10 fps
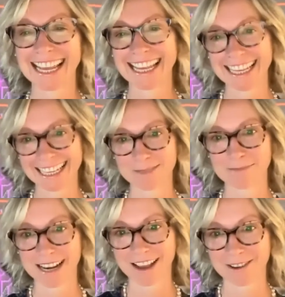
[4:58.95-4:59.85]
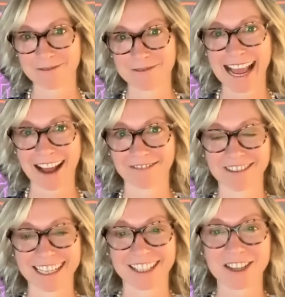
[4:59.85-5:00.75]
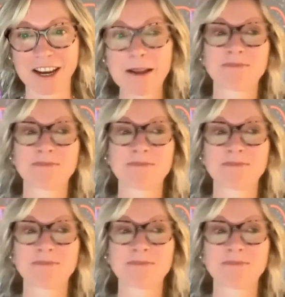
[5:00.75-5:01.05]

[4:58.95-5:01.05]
He is below average.